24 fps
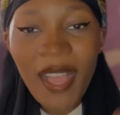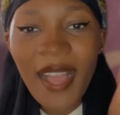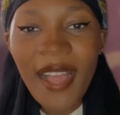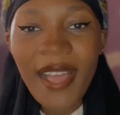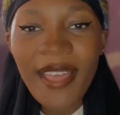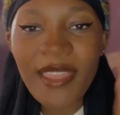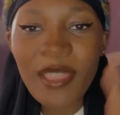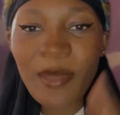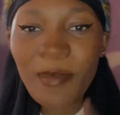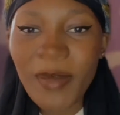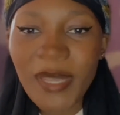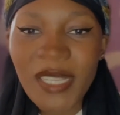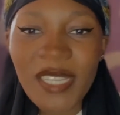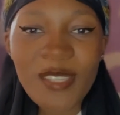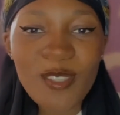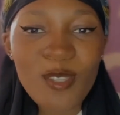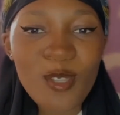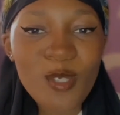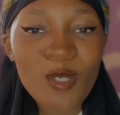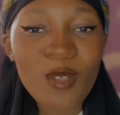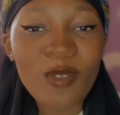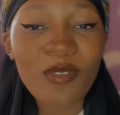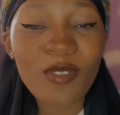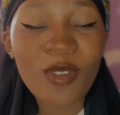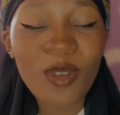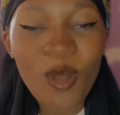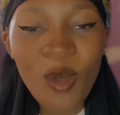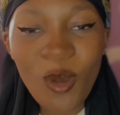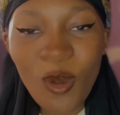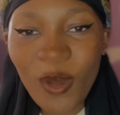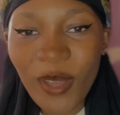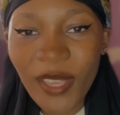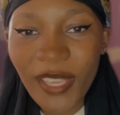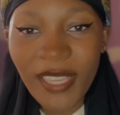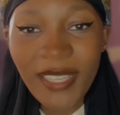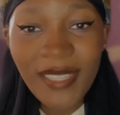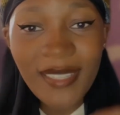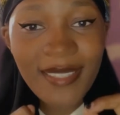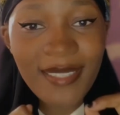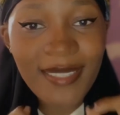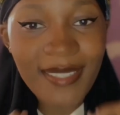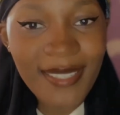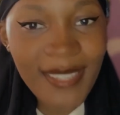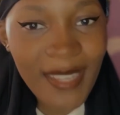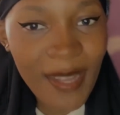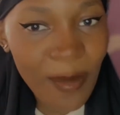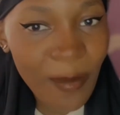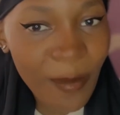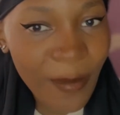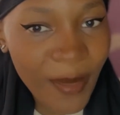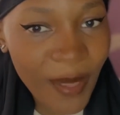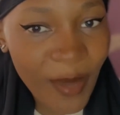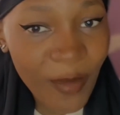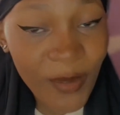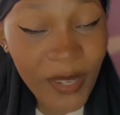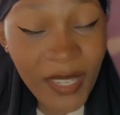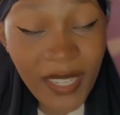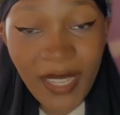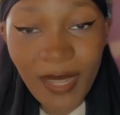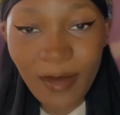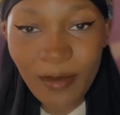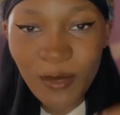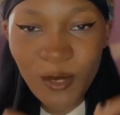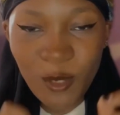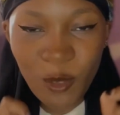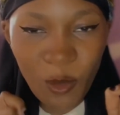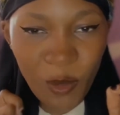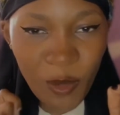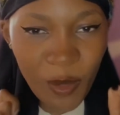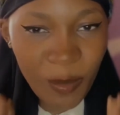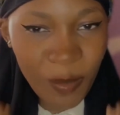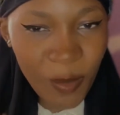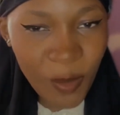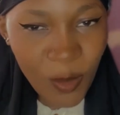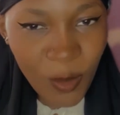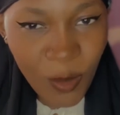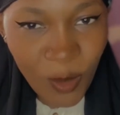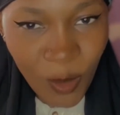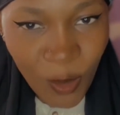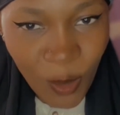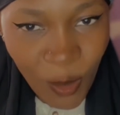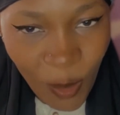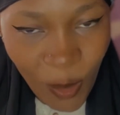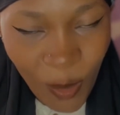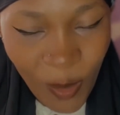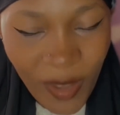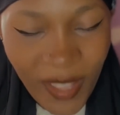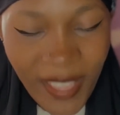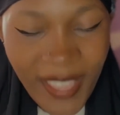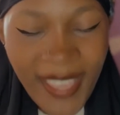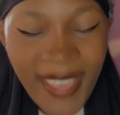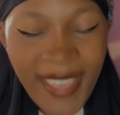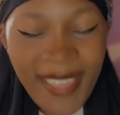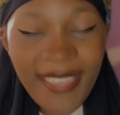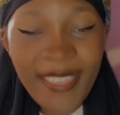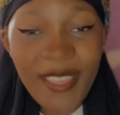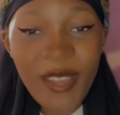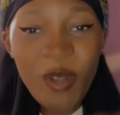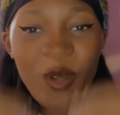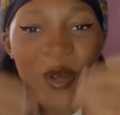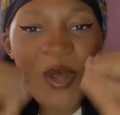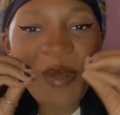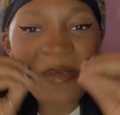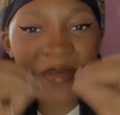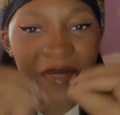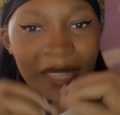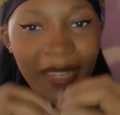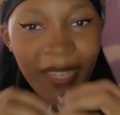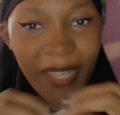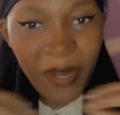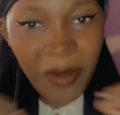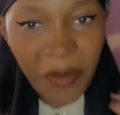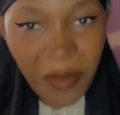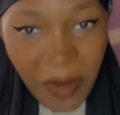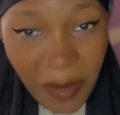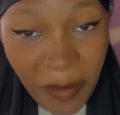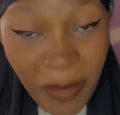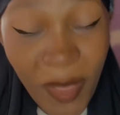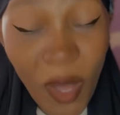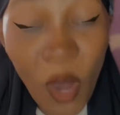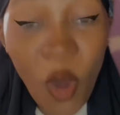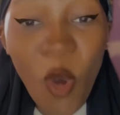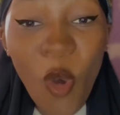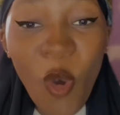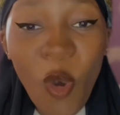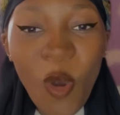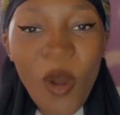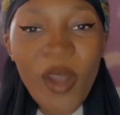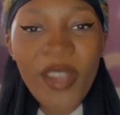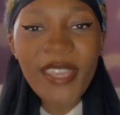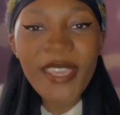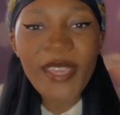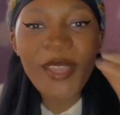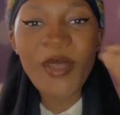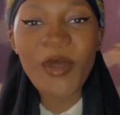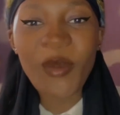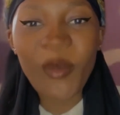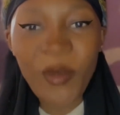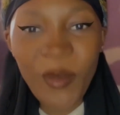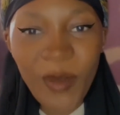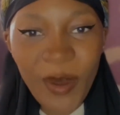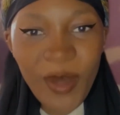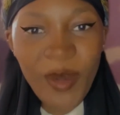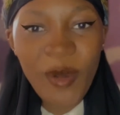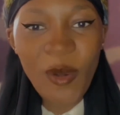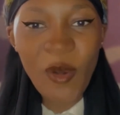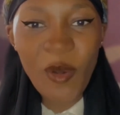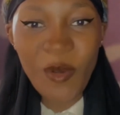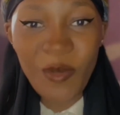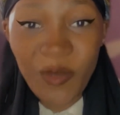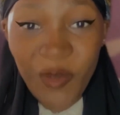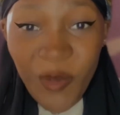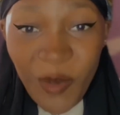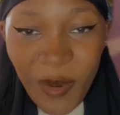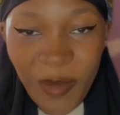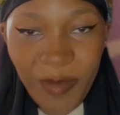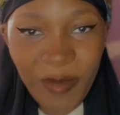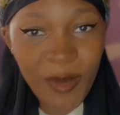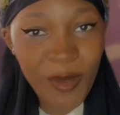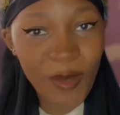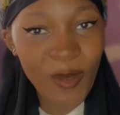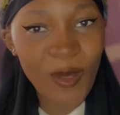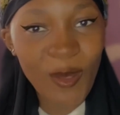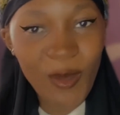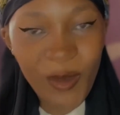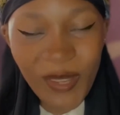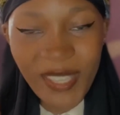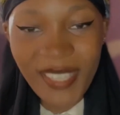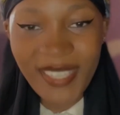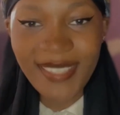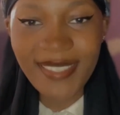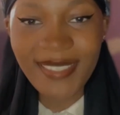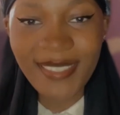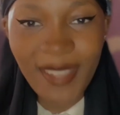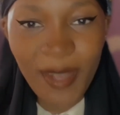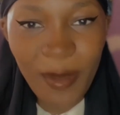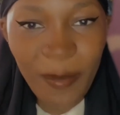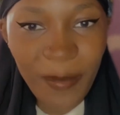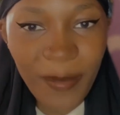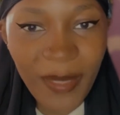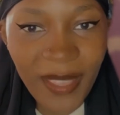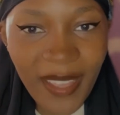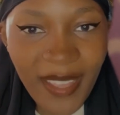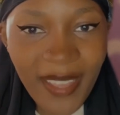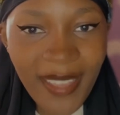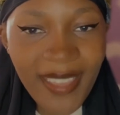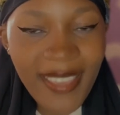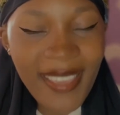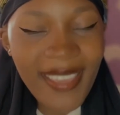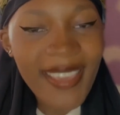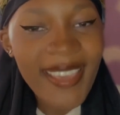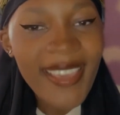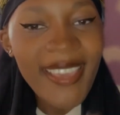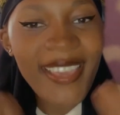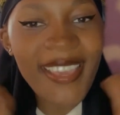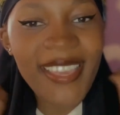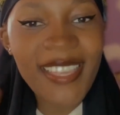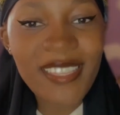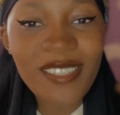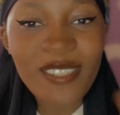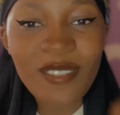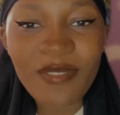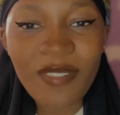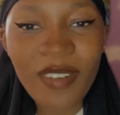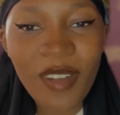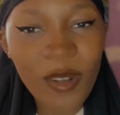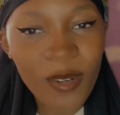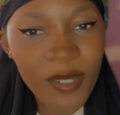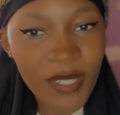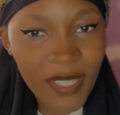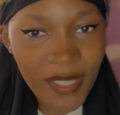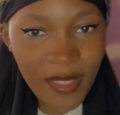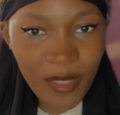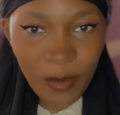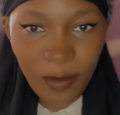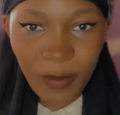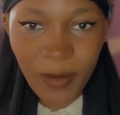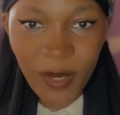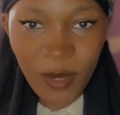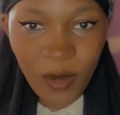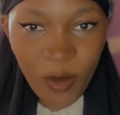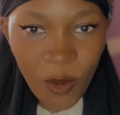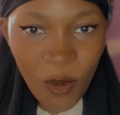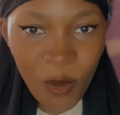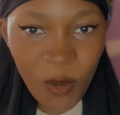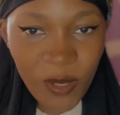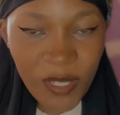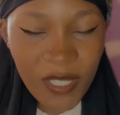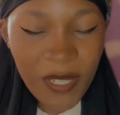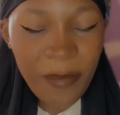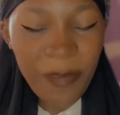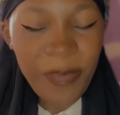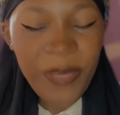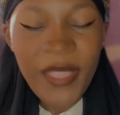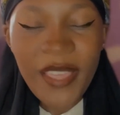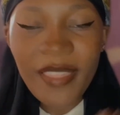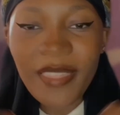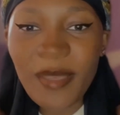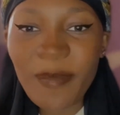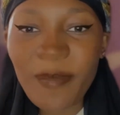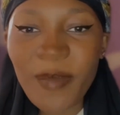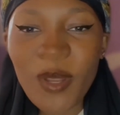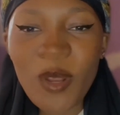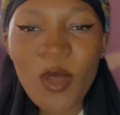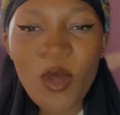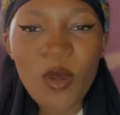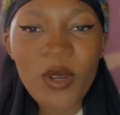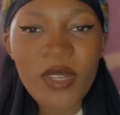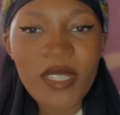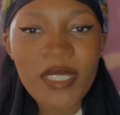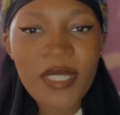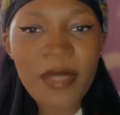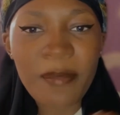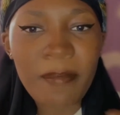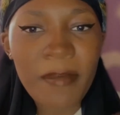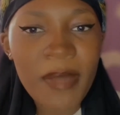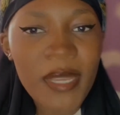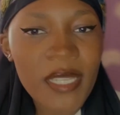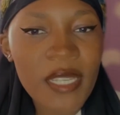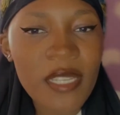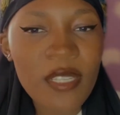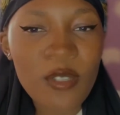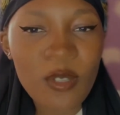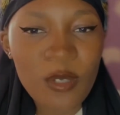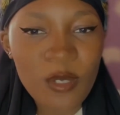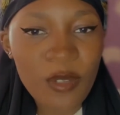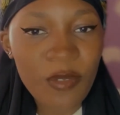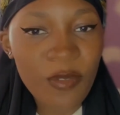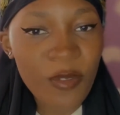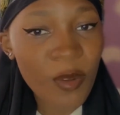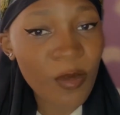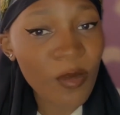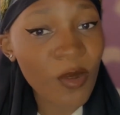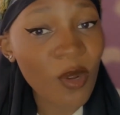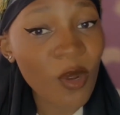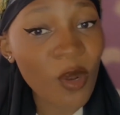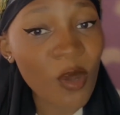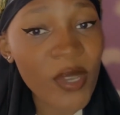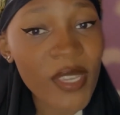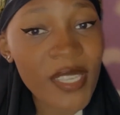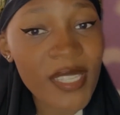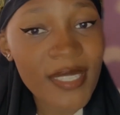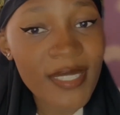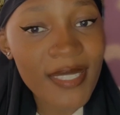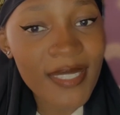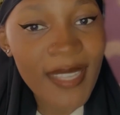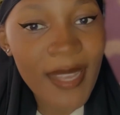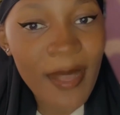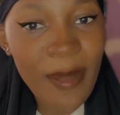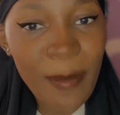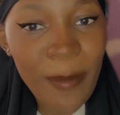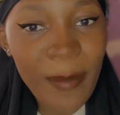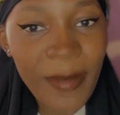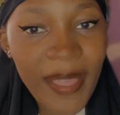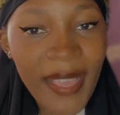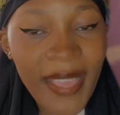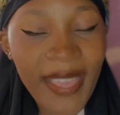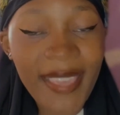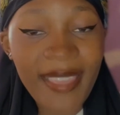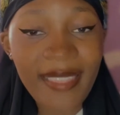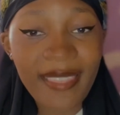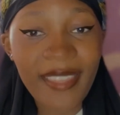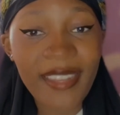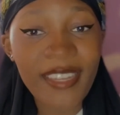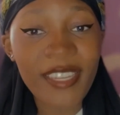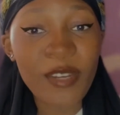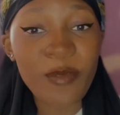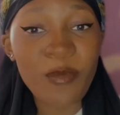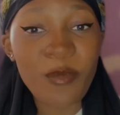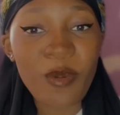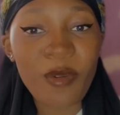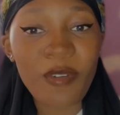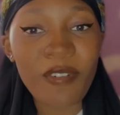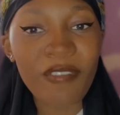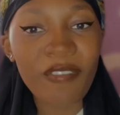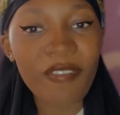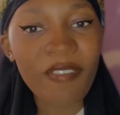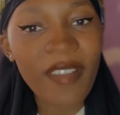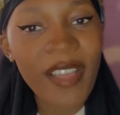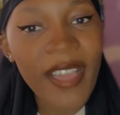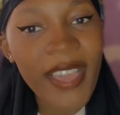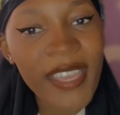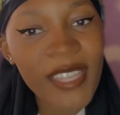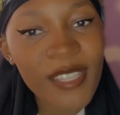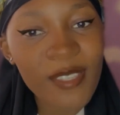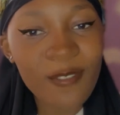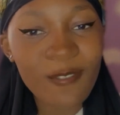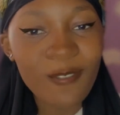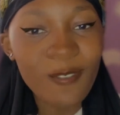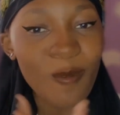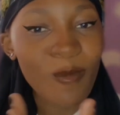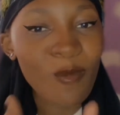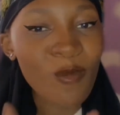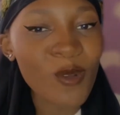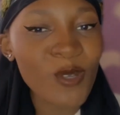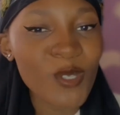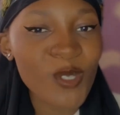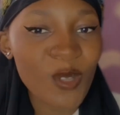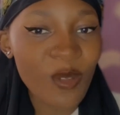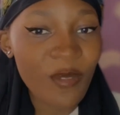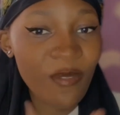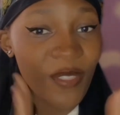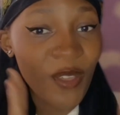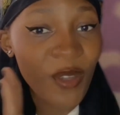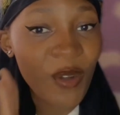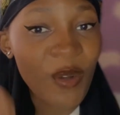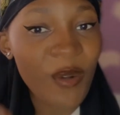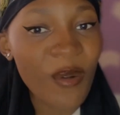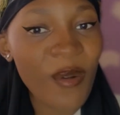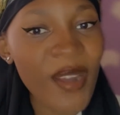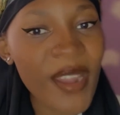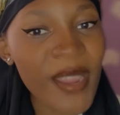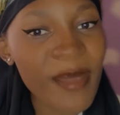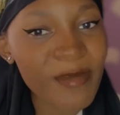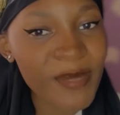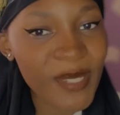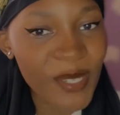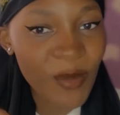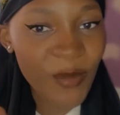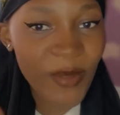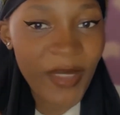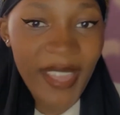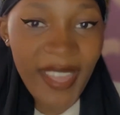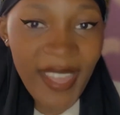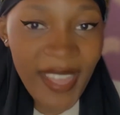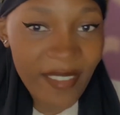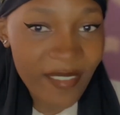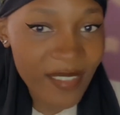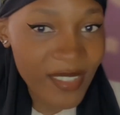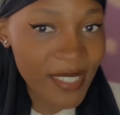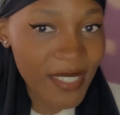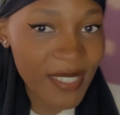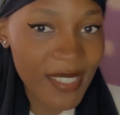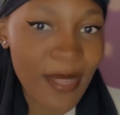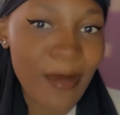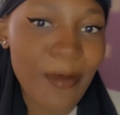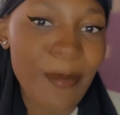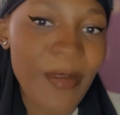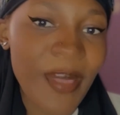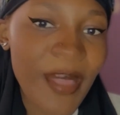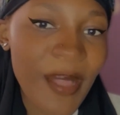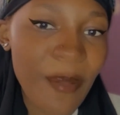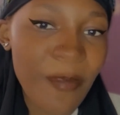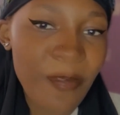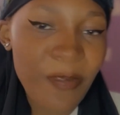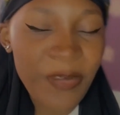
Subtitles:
And the major source of law in Zambia when it comes to criminal law, the creme de la creme, the holy grail of criminal law in Zambia, is found in the Penal Code. The Penal Code is the major source of criminal law in Zambia in that it provides for most of the crimes that we have in Zambia.